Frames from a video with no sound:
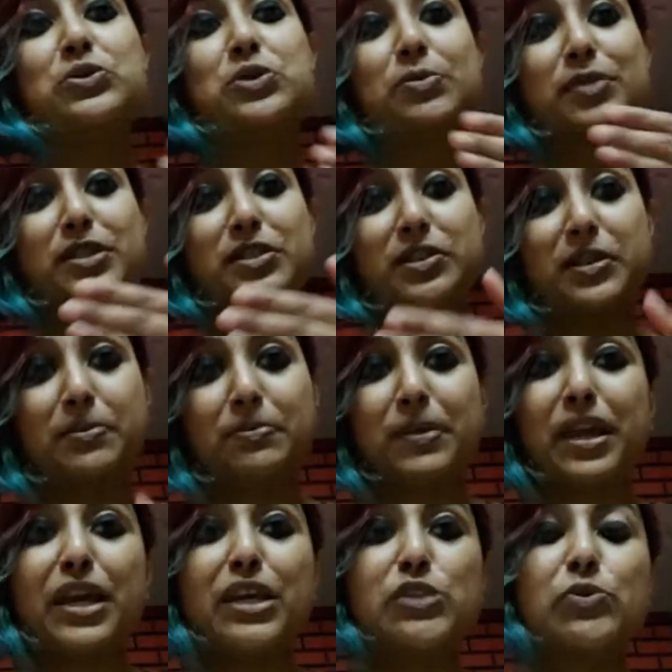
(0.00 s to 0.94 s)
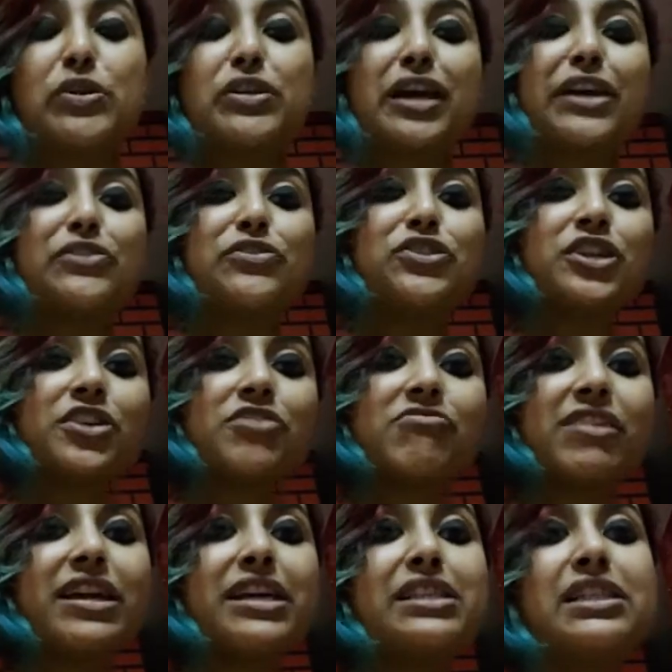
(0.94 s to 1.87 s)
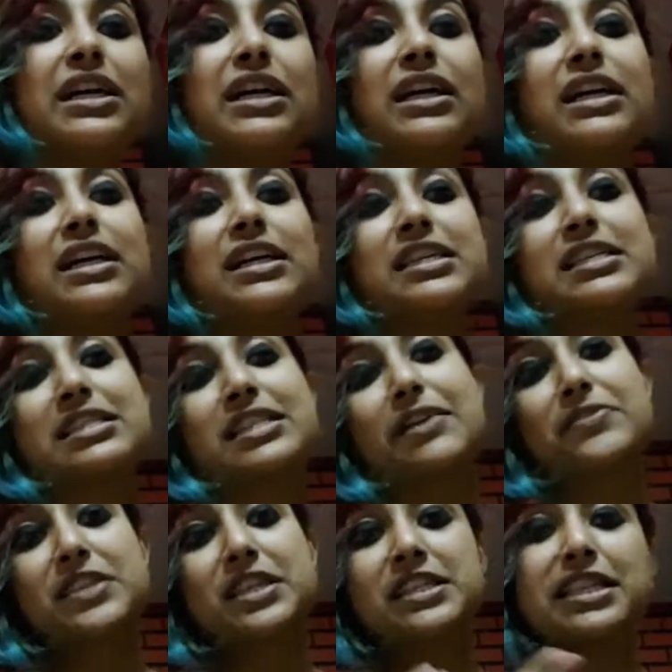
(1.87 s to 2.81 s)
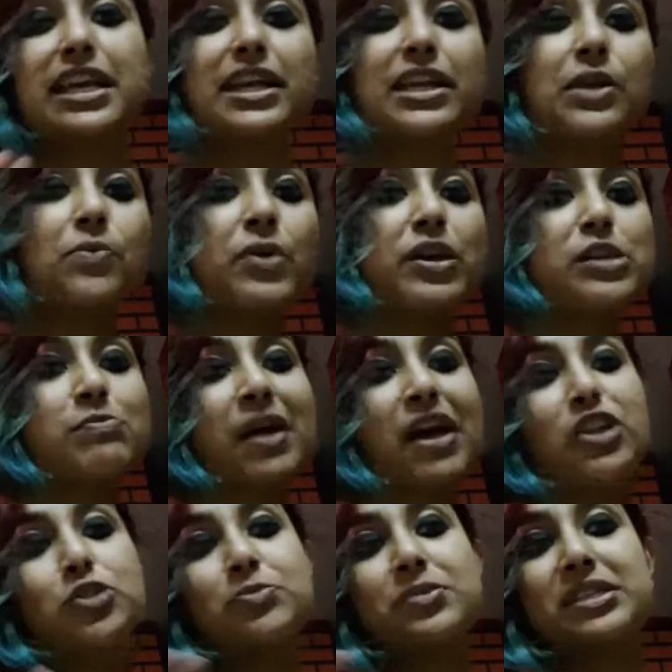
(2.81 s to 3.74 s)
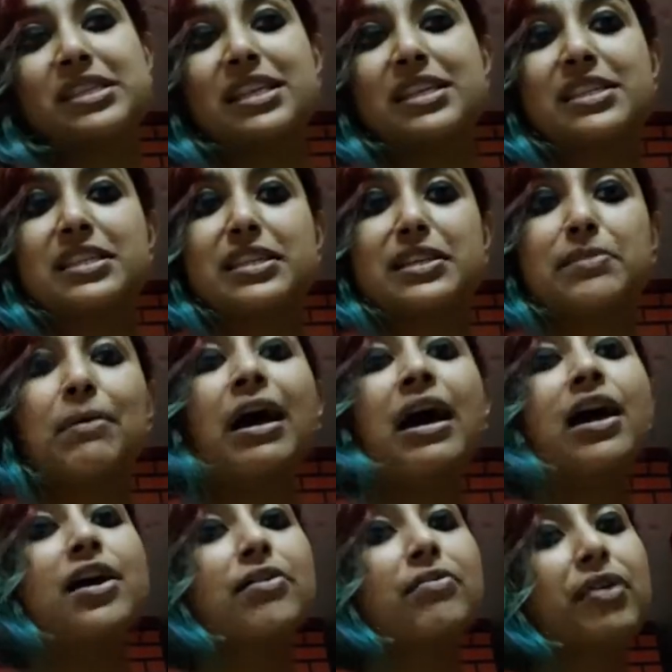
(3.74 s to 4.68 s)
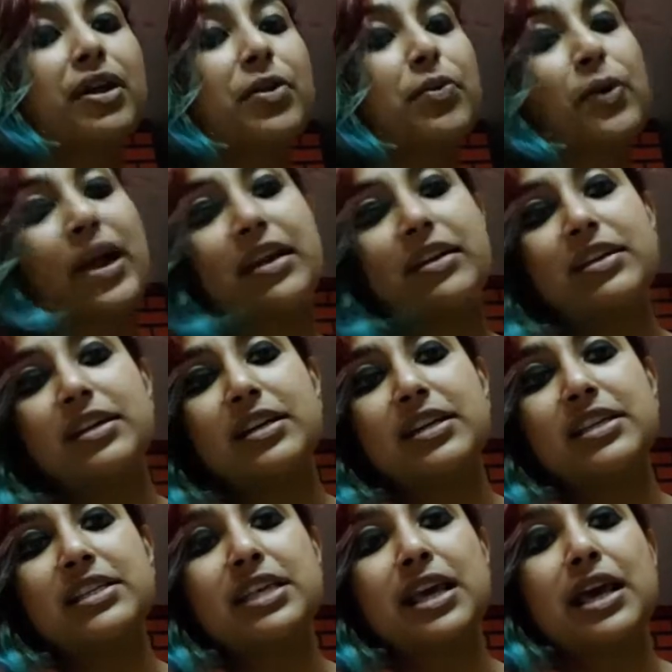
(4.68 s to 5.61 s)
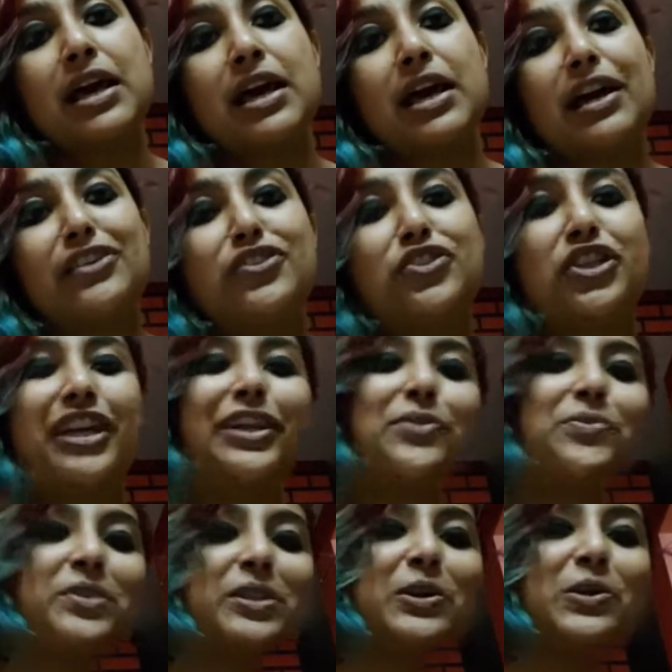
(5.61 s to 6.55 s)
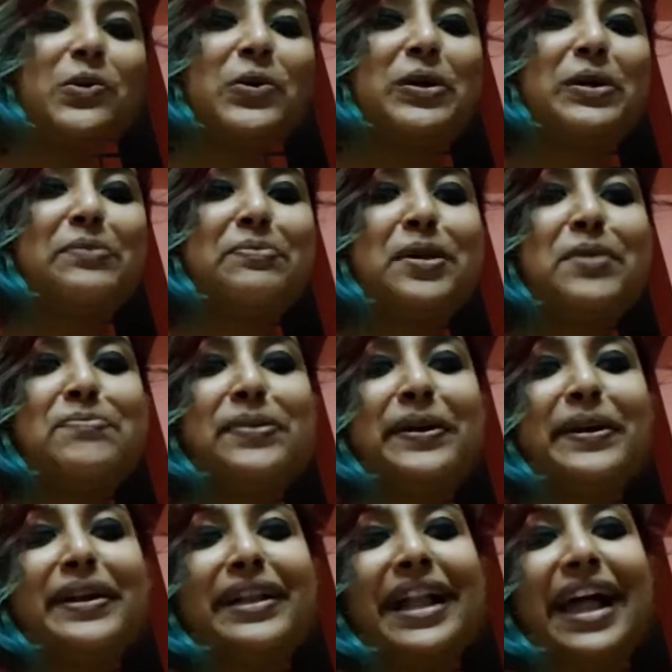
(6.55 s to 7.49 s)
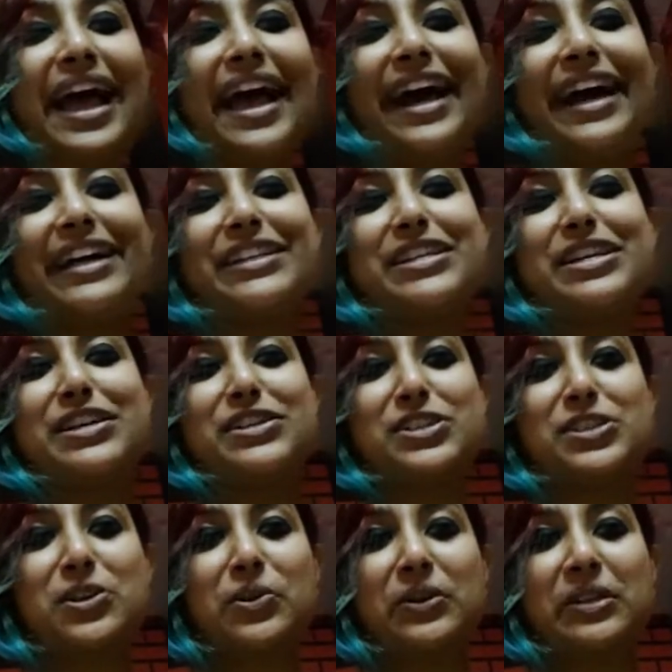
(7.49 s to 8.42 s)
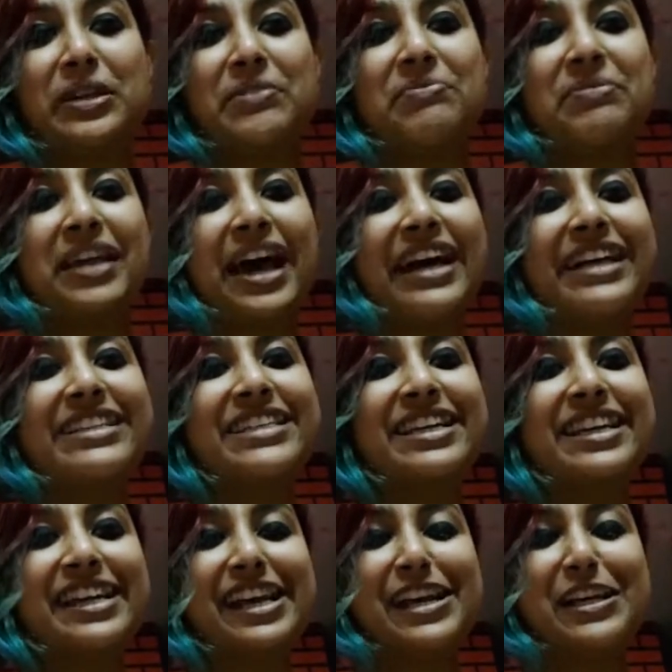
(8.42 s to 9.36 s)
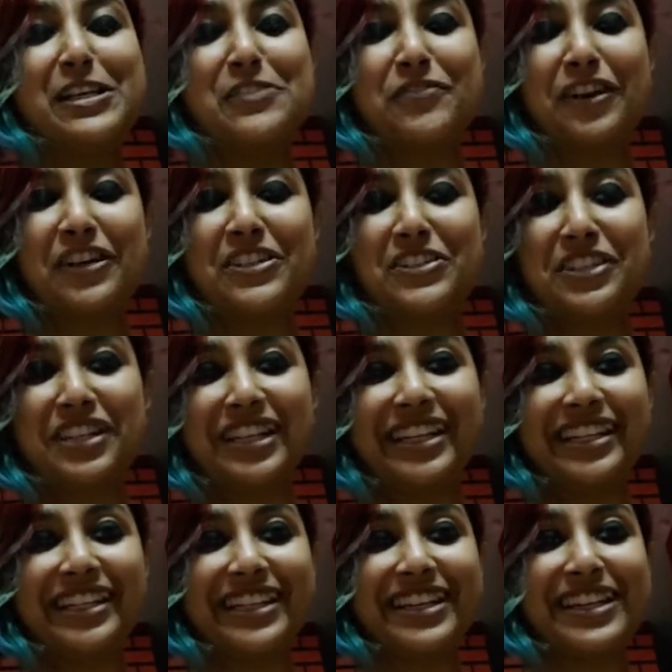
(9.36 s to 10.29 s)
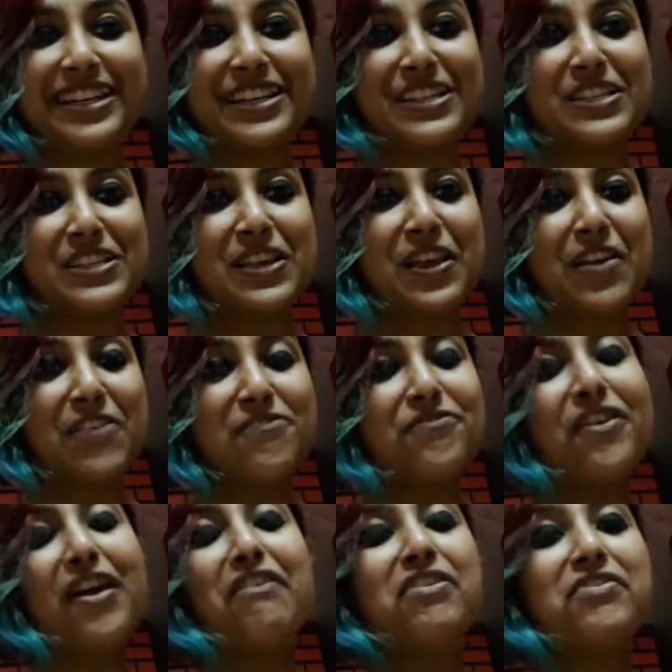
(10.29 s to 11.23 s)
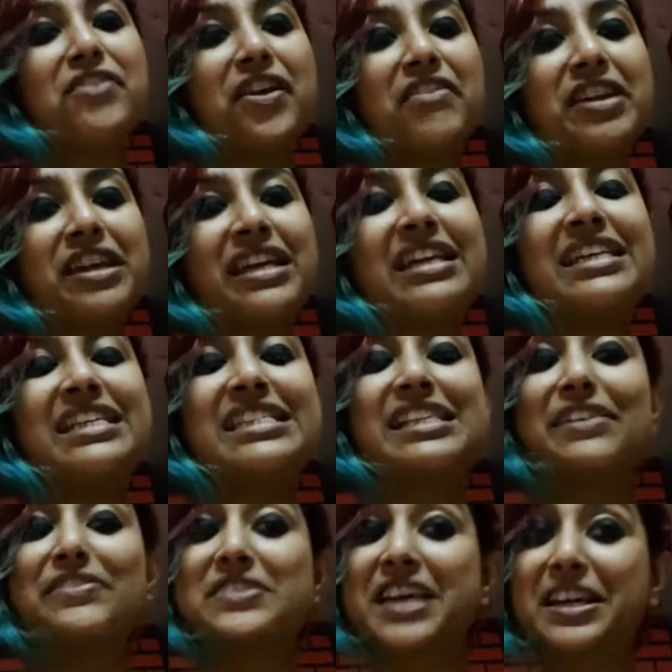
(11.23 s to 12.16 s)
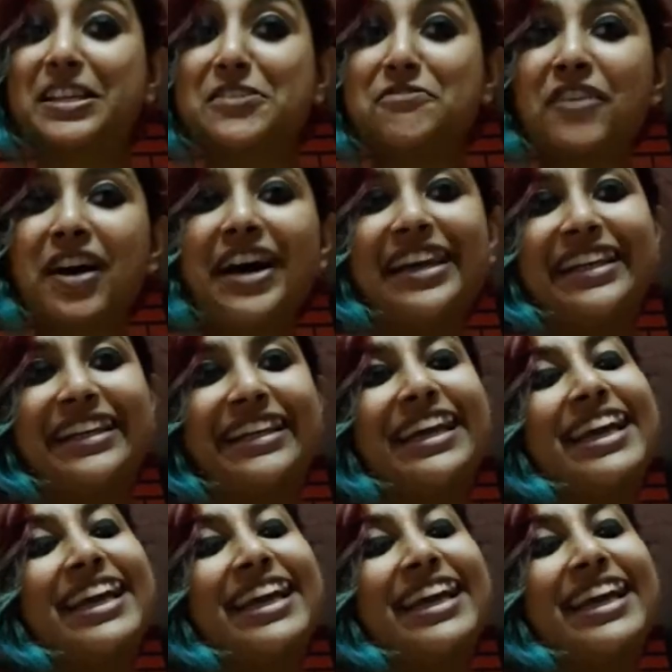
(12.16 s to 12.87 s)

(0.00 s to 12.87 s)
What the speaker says: to a particular place, we try to generate a self-sustaining waste management system, create awareness, gel in with the local people, and show them that it is fun to clean. It is very self-satisfying.